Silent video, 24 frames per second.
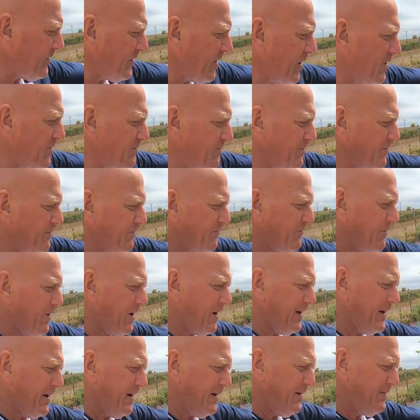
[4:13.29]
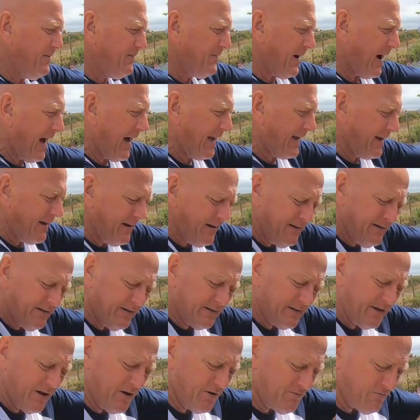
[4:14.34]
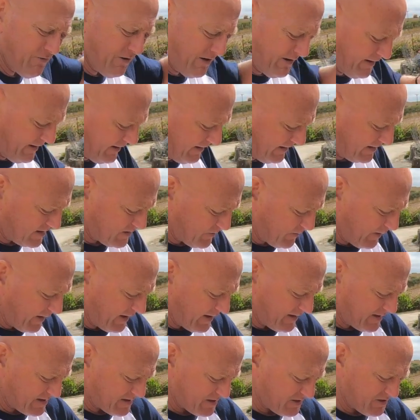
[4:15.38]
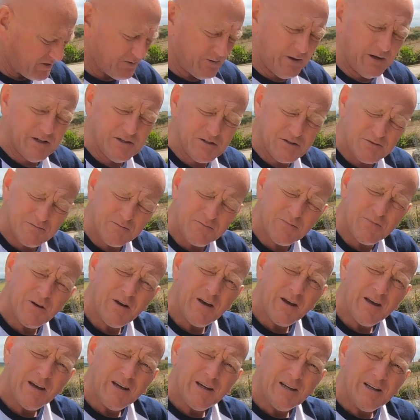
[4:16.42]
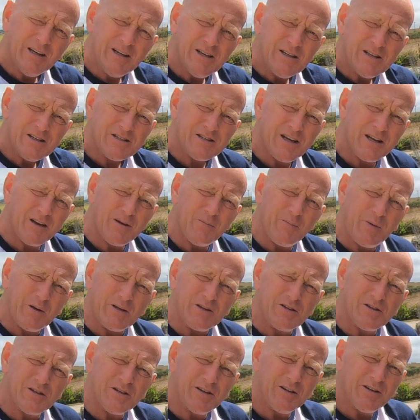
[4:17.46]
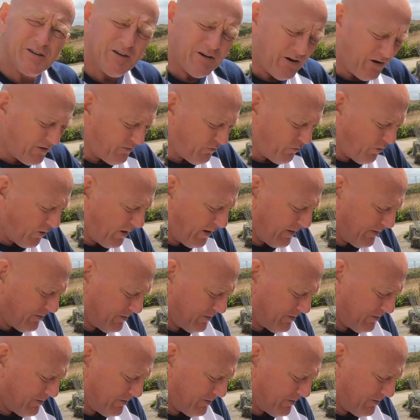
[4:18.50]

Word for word: Lone Rider Anna at Lone Rider, explained the situation sent a picture of what I